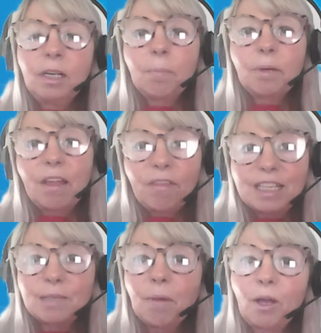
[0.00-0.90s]
But at
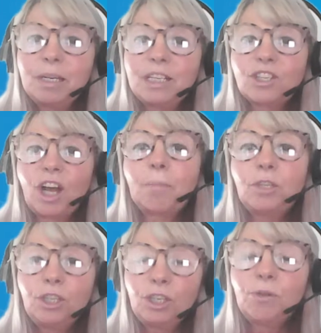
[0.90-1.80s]
this moment in time,
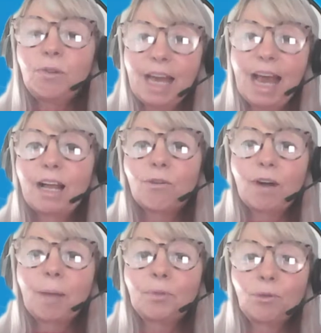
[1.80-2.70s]
you can
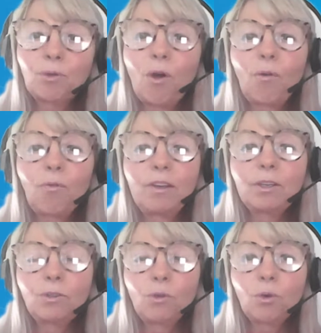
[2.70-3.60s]
grab your
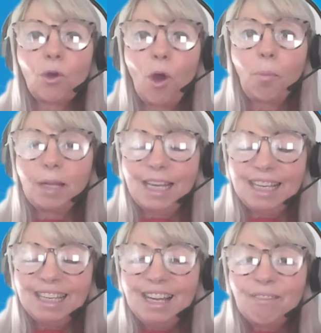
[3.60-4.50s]
copy
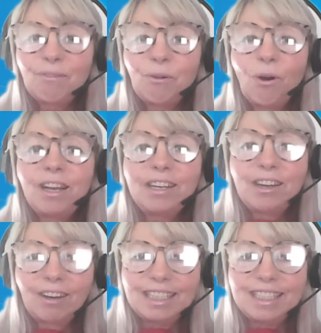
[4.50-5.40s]
for
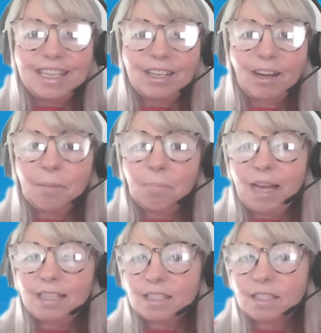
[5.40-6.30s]
99
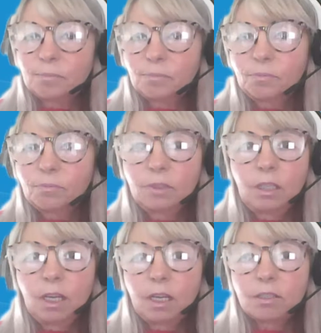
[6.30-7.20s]
pence.
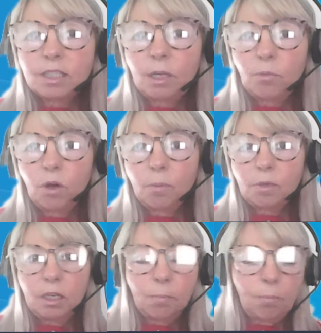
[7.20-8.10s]
And I'll tell you what, I'm
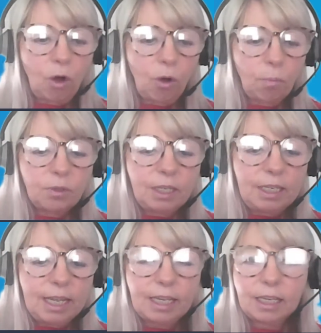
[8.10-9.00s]
going to pop the
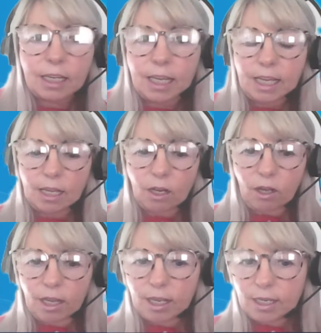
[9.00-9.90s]
link in
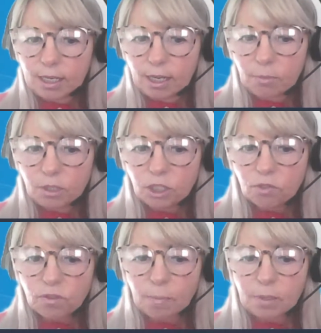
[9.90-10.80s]
now. Let me just
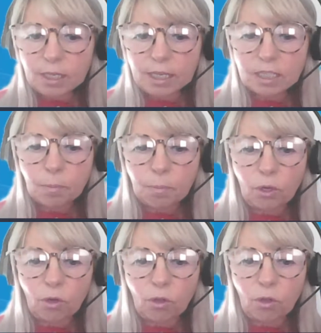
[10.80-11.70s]
grab the link to
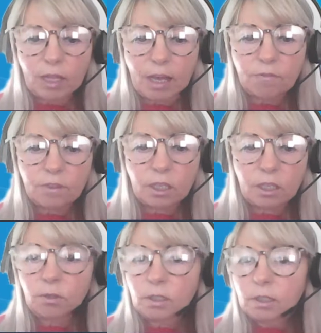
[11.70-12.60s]
put on there for you,